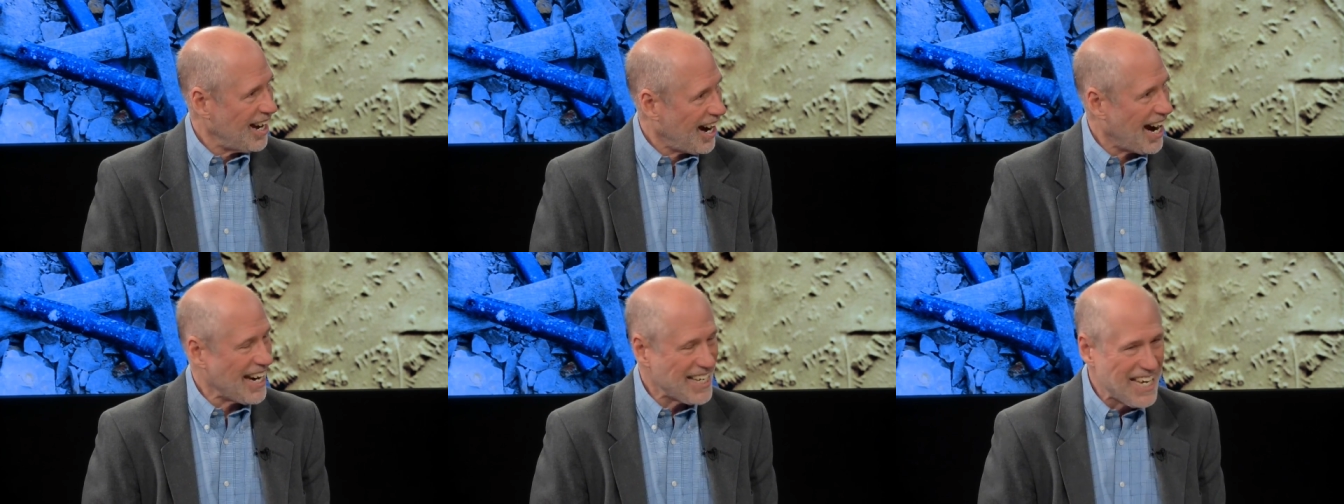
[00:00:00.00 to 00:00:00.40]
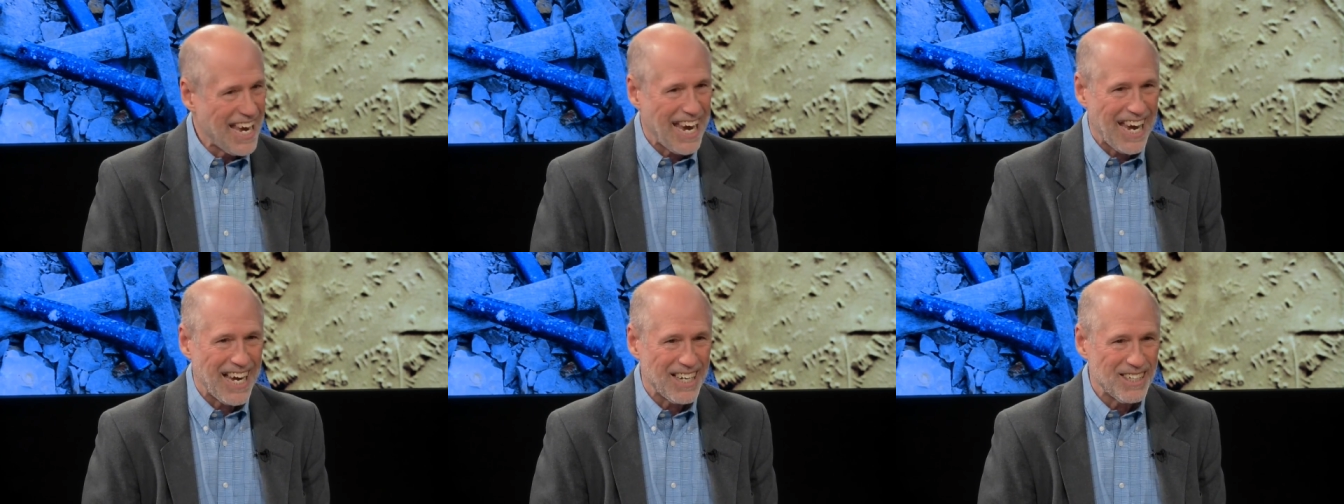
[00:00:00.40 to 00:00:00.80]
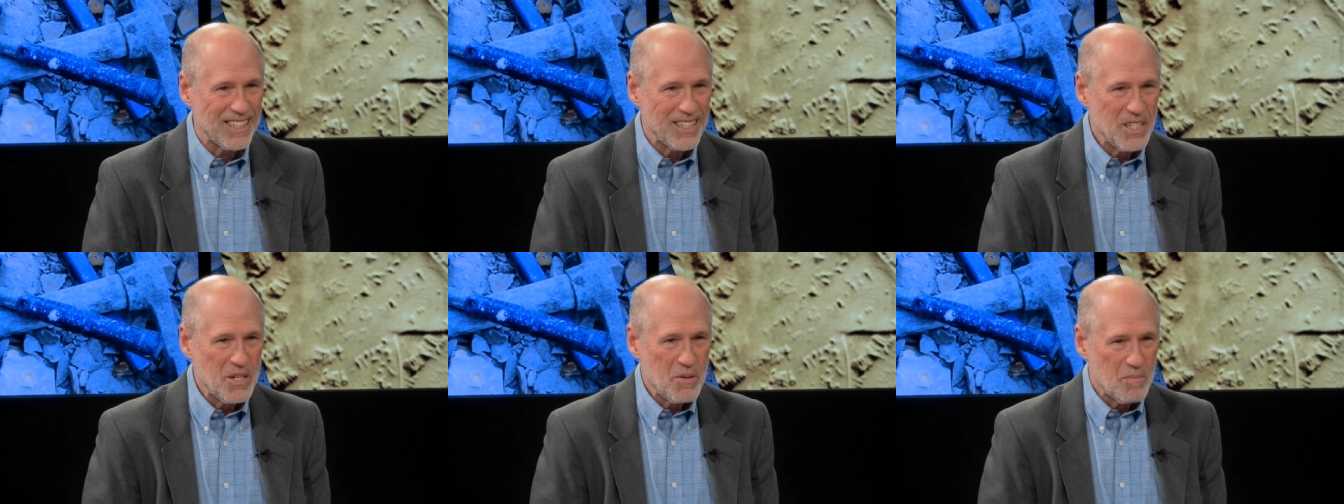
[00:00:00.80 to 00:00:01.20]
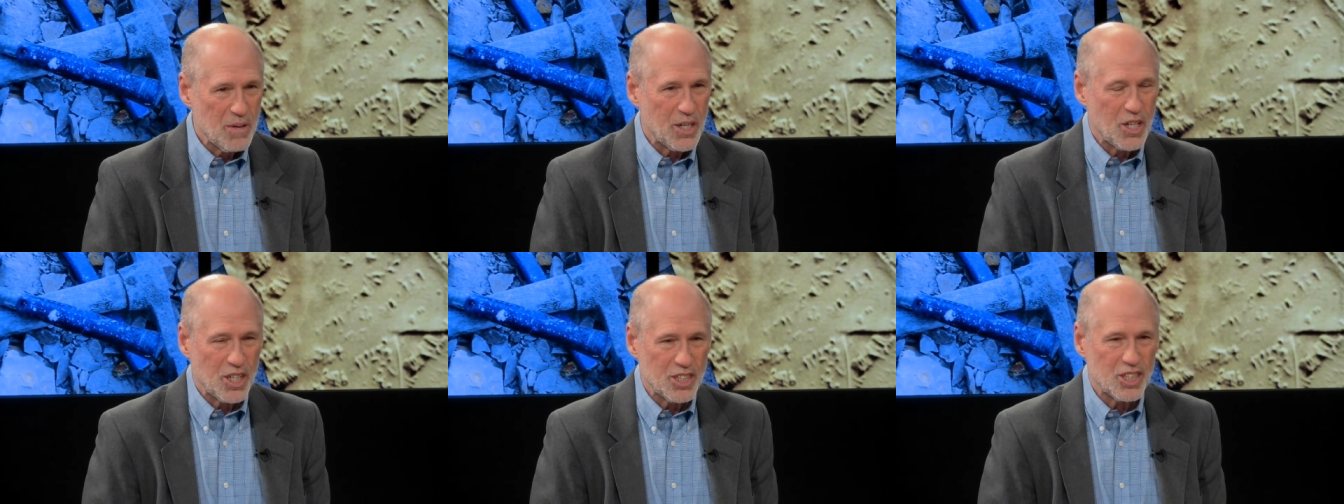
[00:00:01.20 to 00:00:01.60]
I can
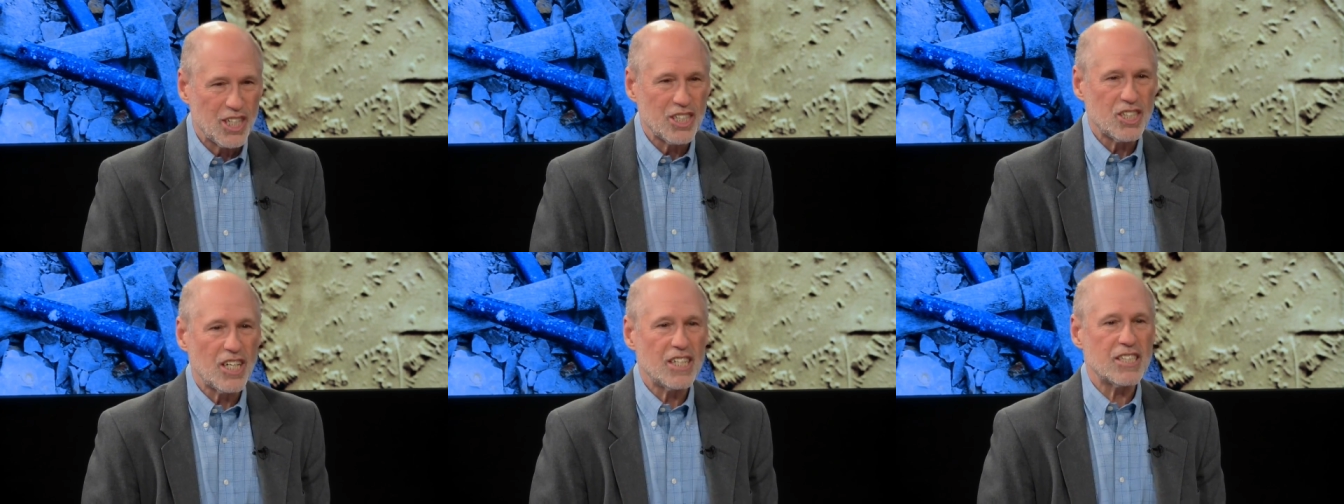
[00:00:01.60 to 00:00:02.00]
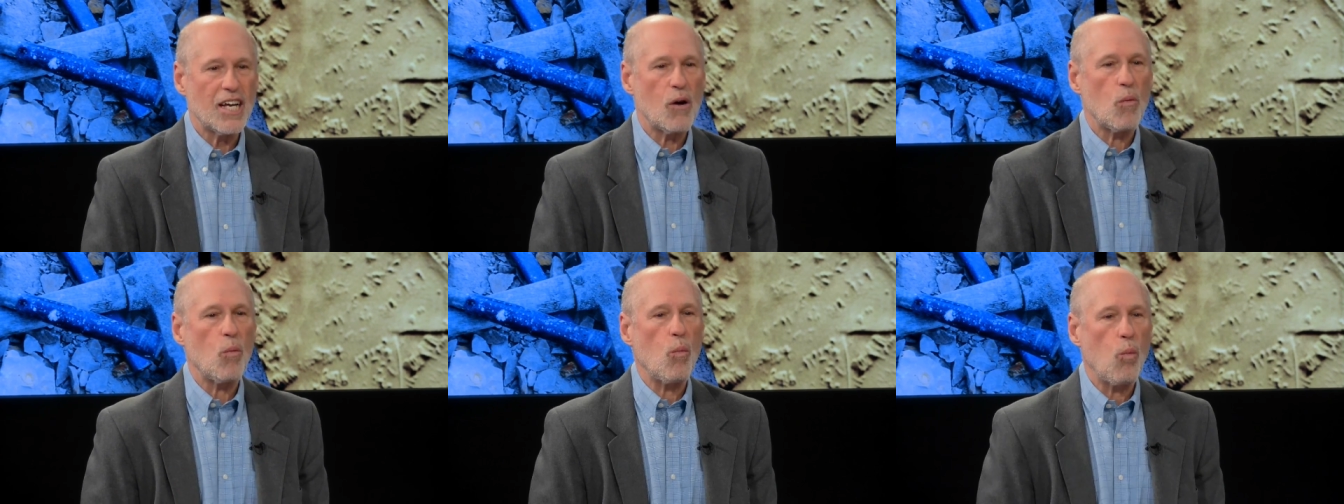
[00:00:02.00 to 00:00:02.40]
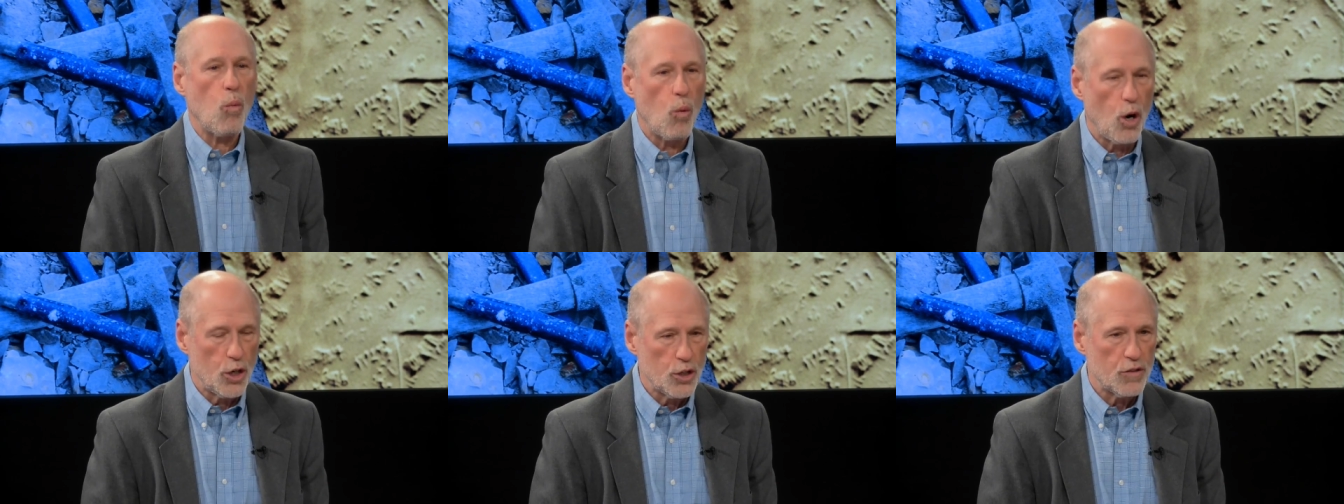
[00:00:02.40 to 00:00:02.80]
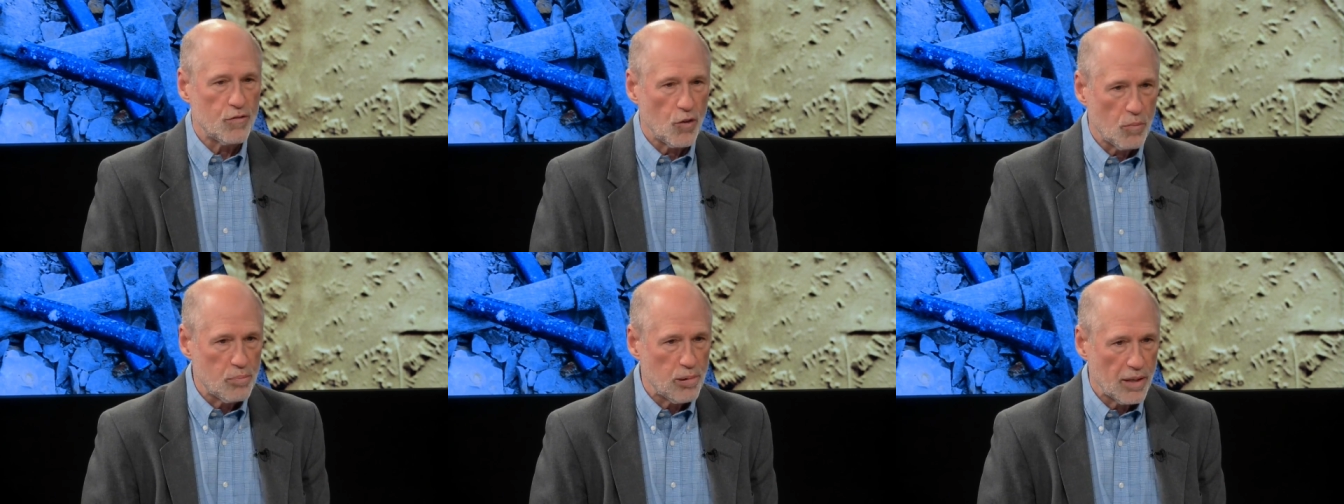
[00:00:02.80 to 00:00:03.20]
because this is a
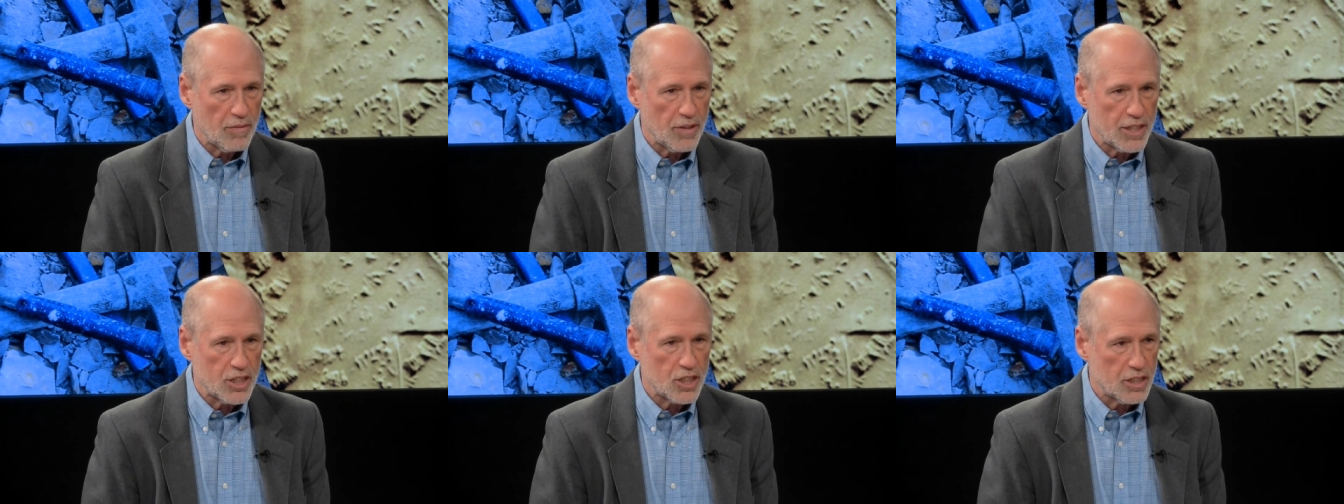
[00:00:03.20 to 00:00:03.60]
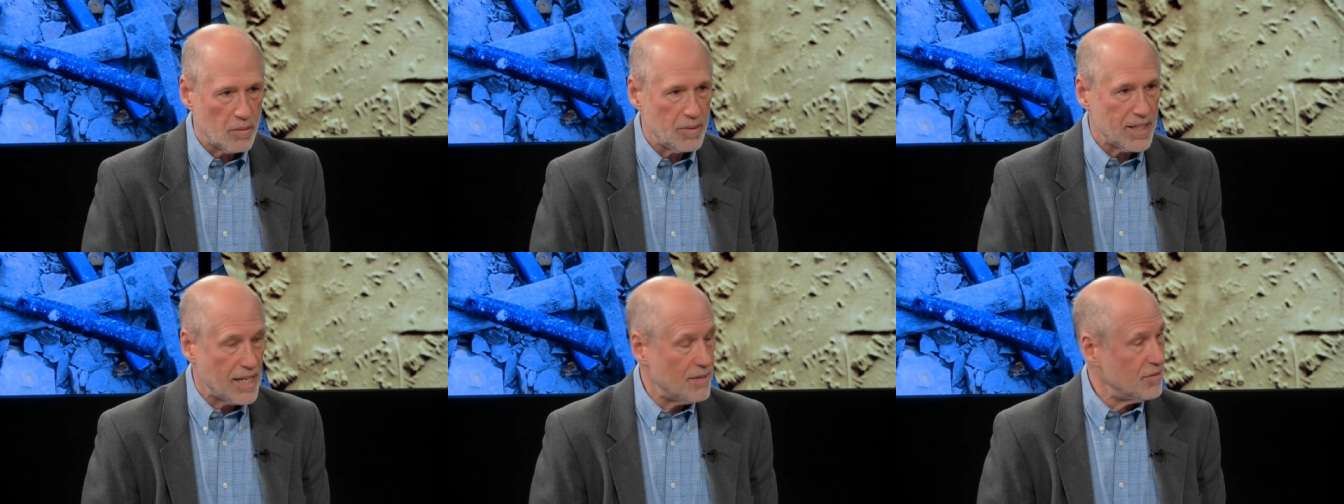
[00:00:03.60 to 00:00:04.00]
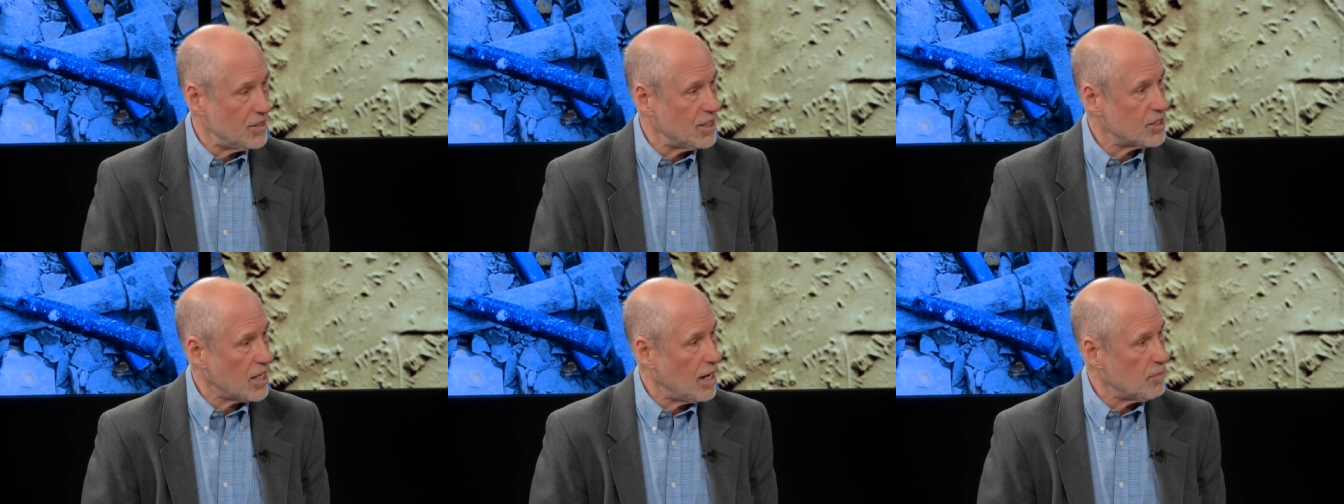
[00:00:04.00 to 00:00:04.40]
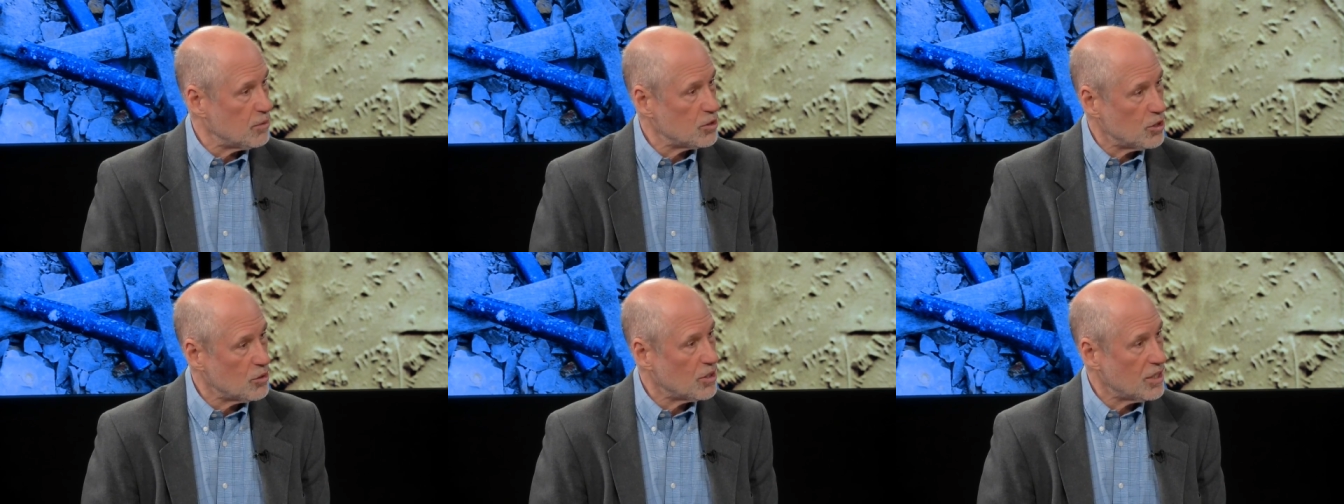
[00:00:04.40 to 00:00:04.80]
wonderful privilege to be given this
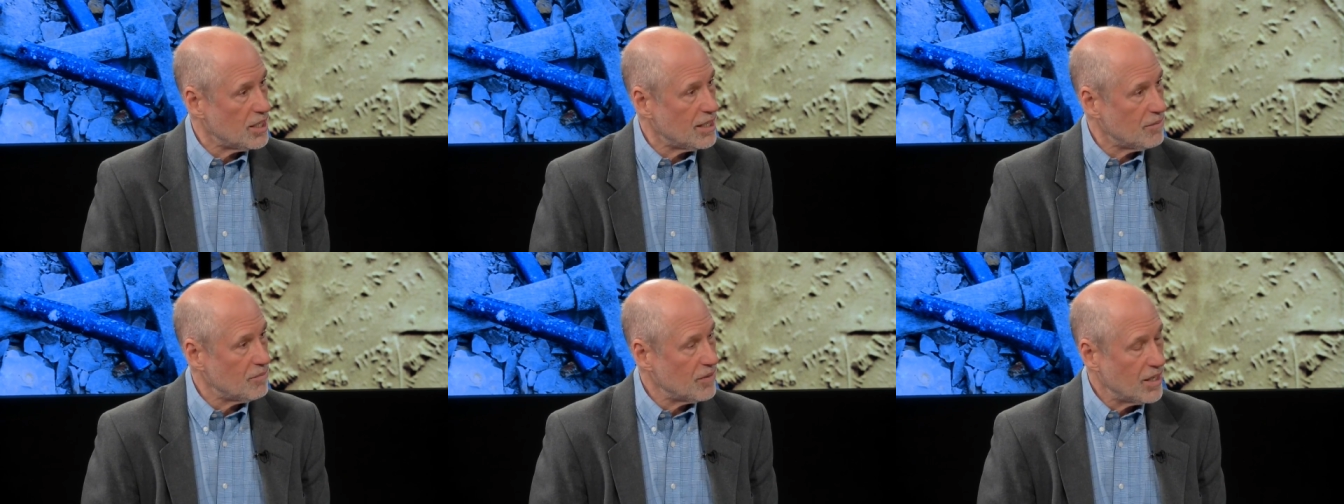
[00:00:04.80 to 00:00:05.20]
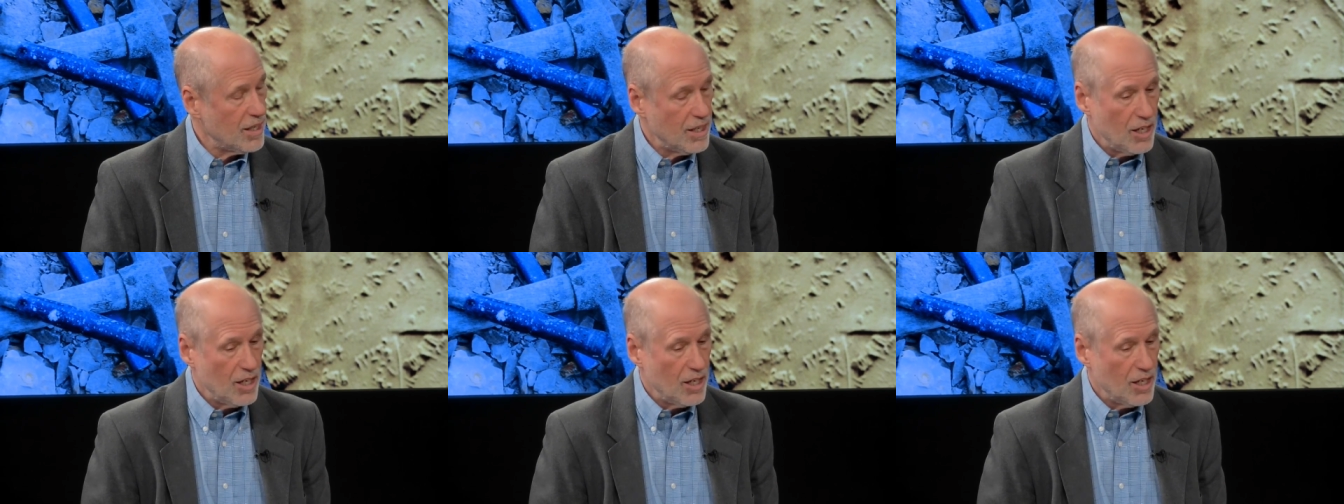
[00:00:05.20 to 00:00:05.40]
opportunity. Yeah.